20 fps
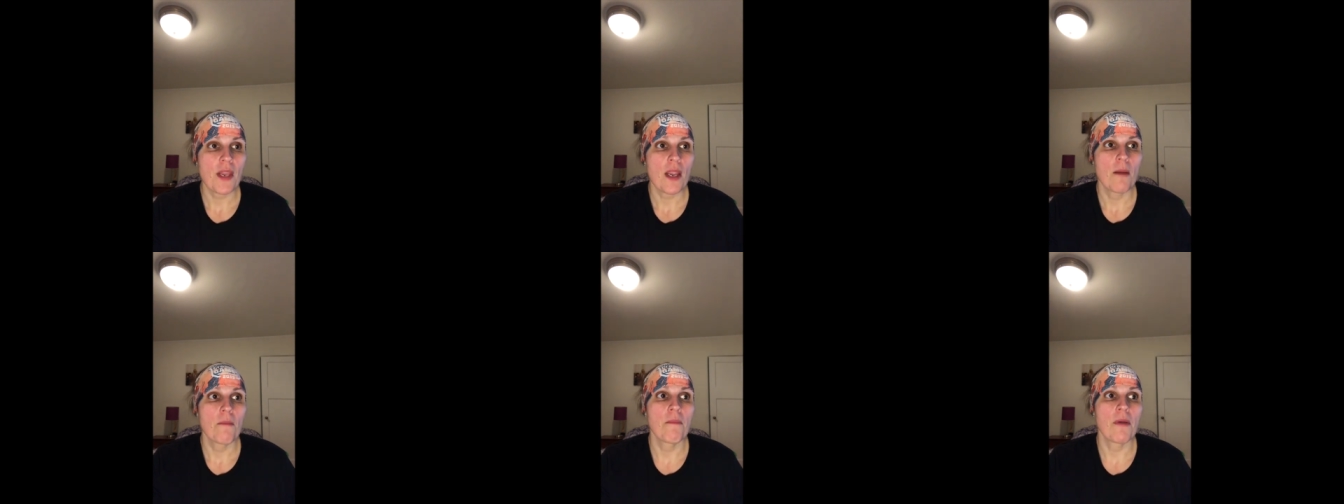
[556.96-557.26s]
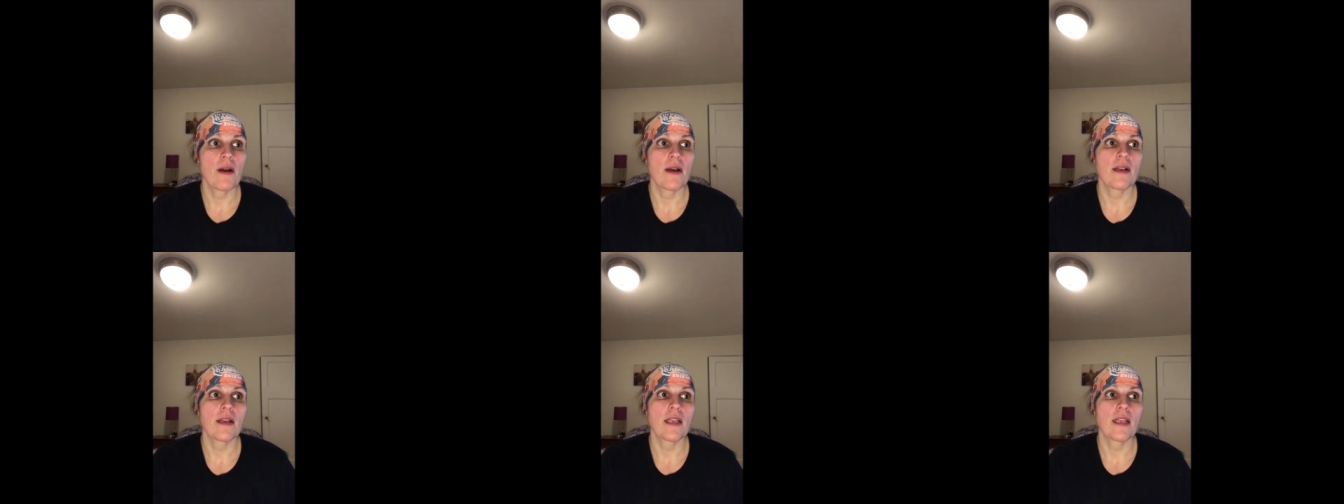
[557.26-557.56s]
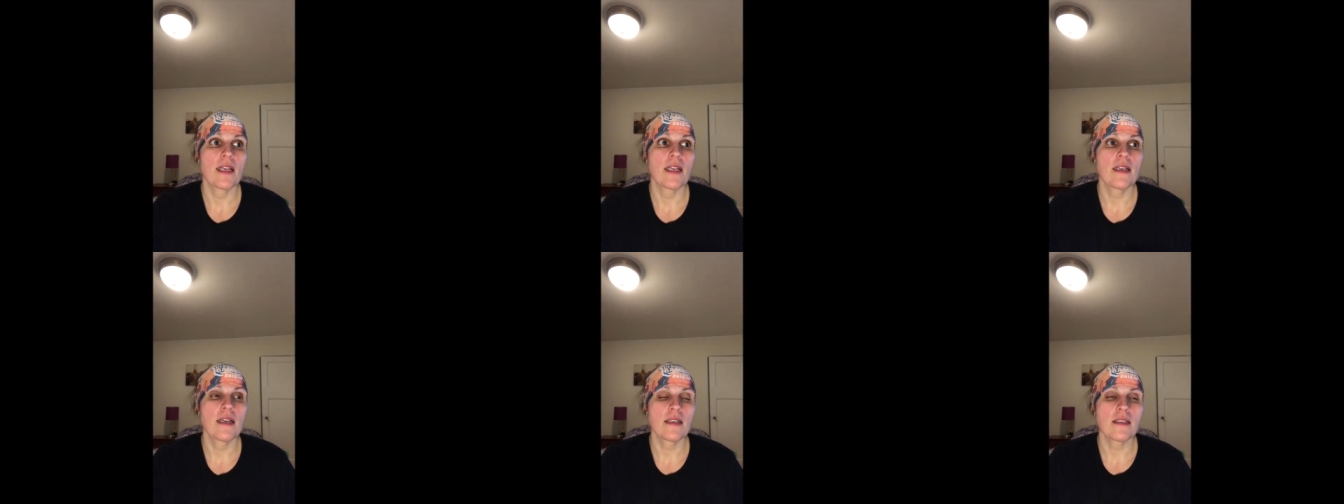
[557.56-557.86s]
but
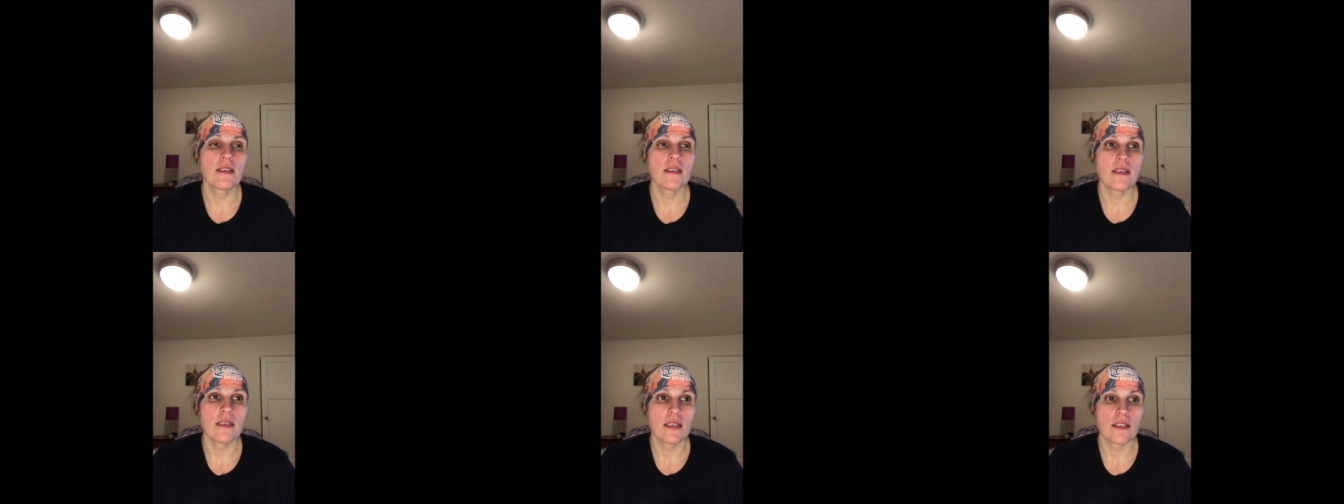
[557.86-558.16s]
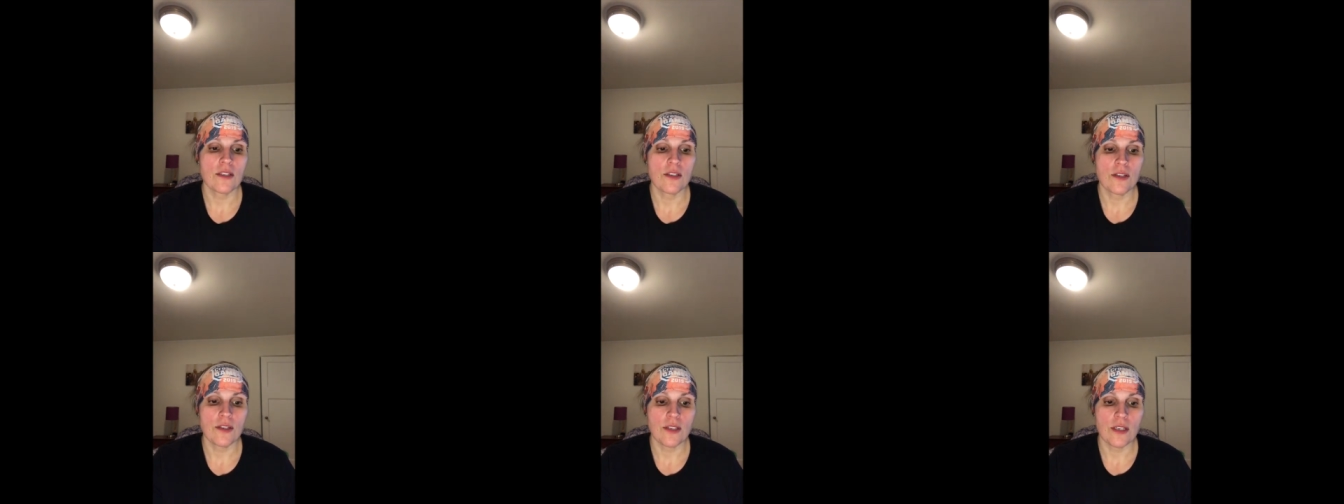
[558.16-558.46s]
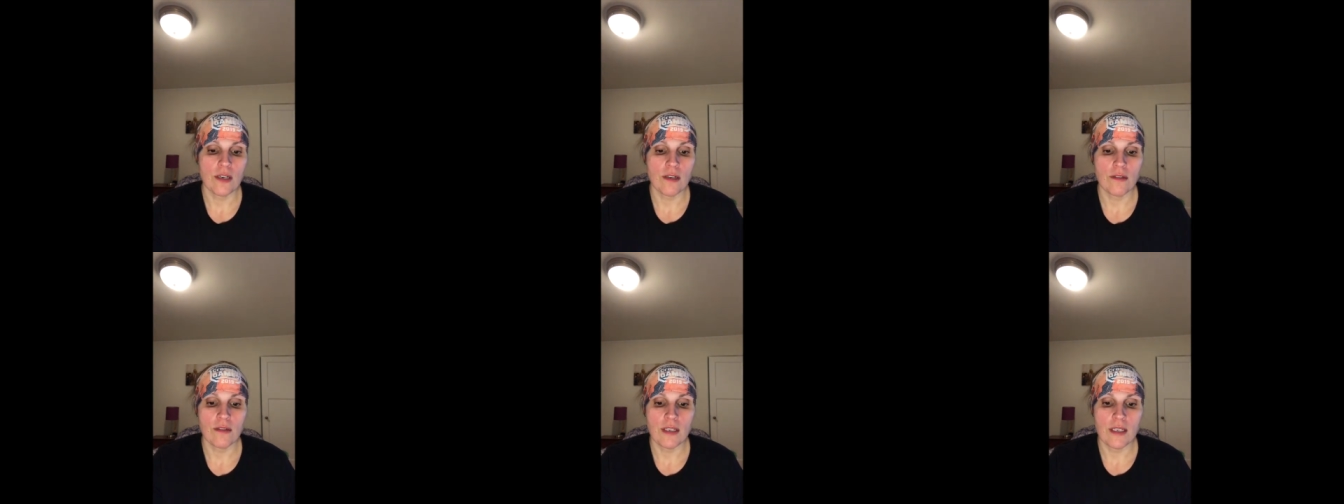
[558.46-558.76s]
he doesn't
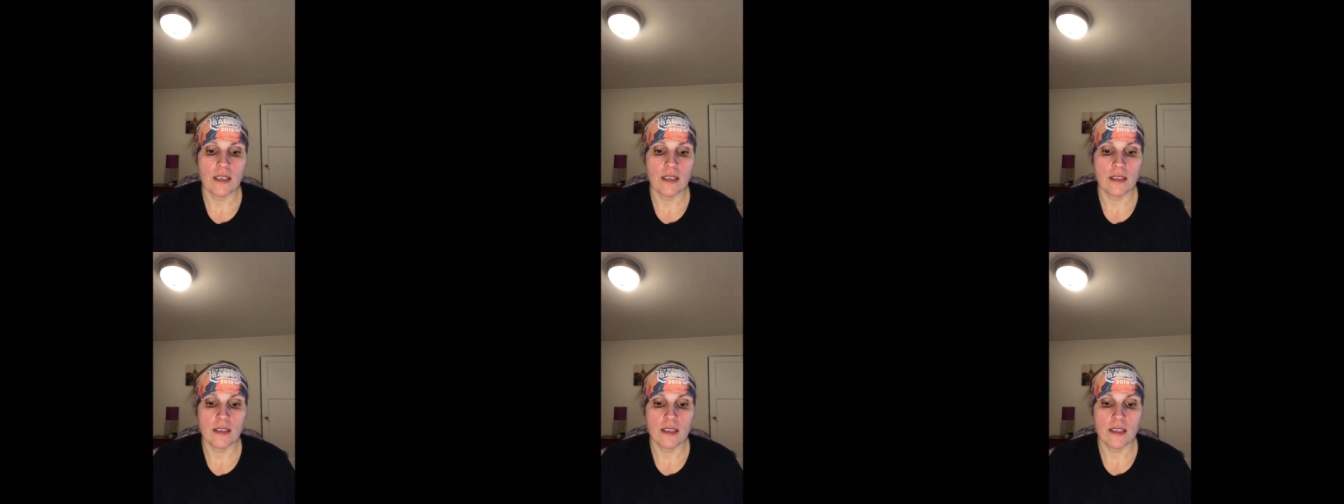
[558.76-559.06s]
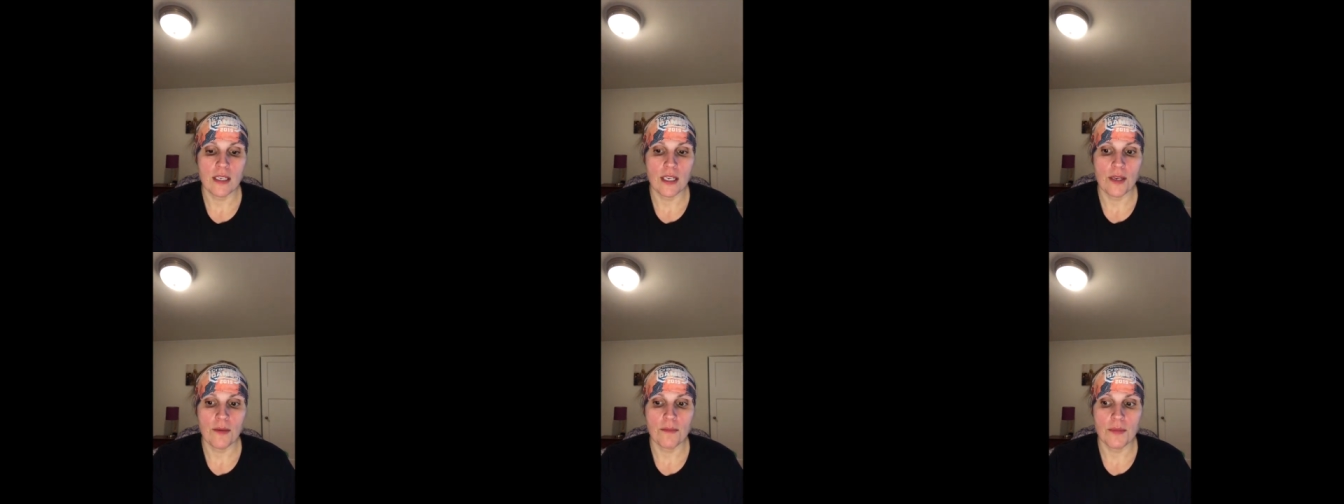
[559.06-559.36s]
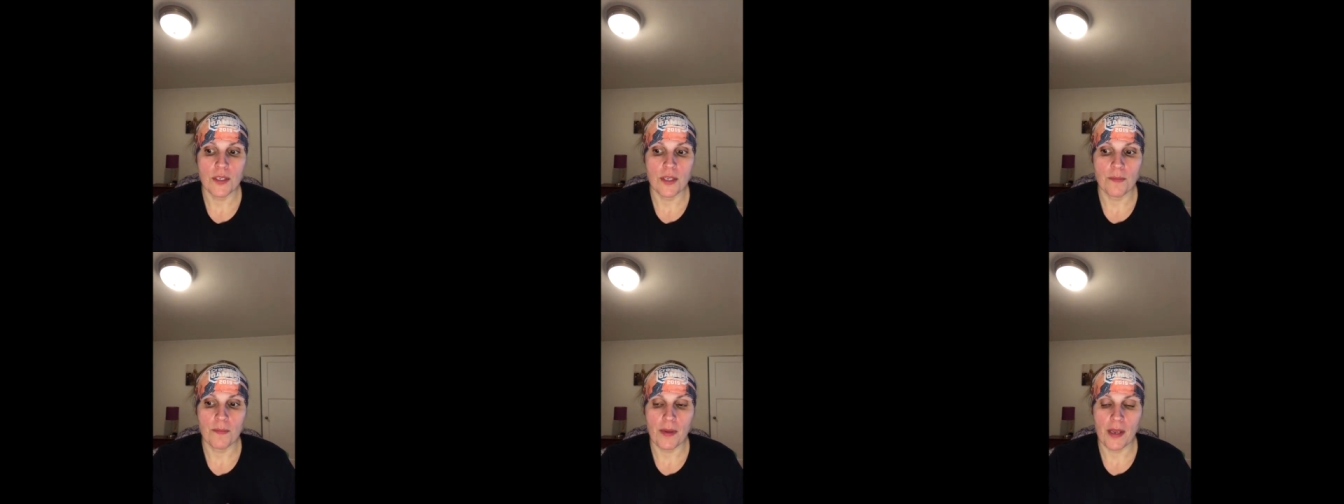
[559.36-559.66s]
necessarily seem
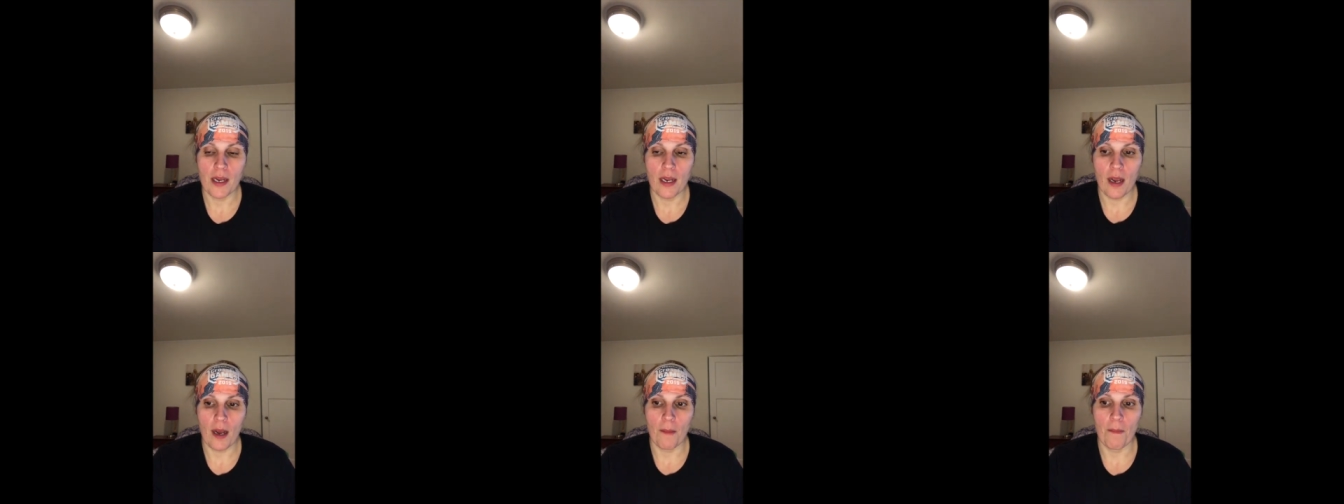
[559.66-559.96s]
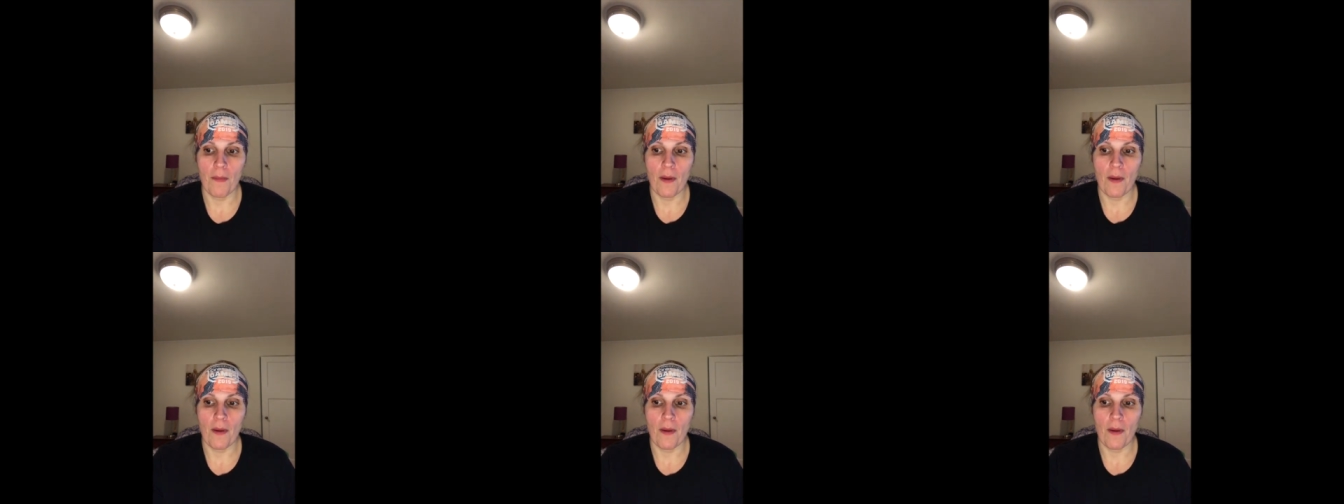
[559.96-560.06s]
to pick up